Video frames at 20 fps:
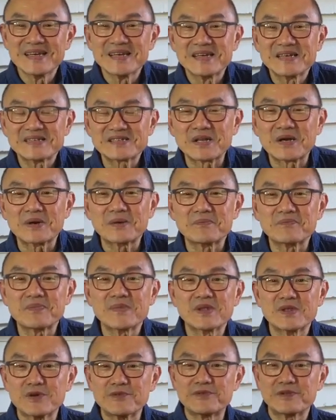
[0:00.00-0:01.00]
So
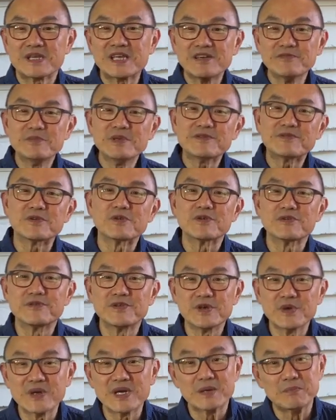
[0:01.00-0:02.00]
you'll forgive me for
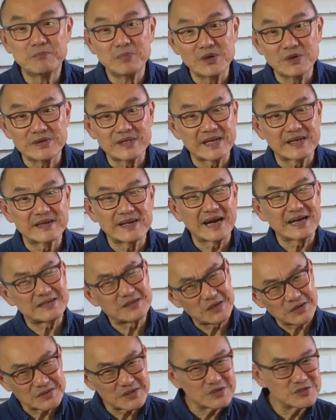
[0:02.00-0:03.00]
reviewing a boot that I
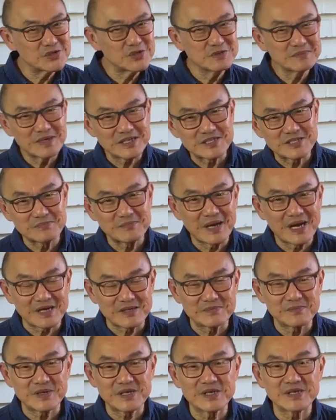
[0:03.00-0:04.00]
don't know too much
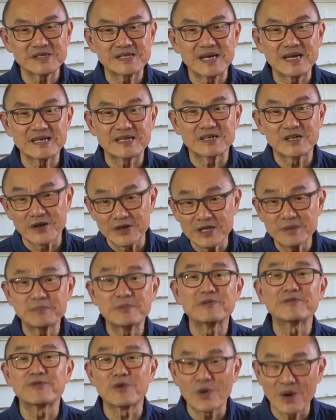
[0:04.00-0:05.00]
about because I got it
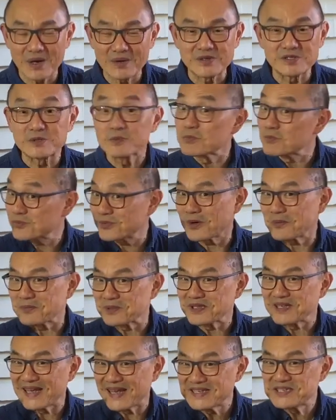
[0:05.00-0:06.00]
before I was
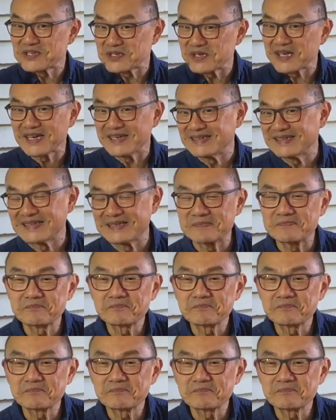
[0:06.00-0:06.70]
properly educated.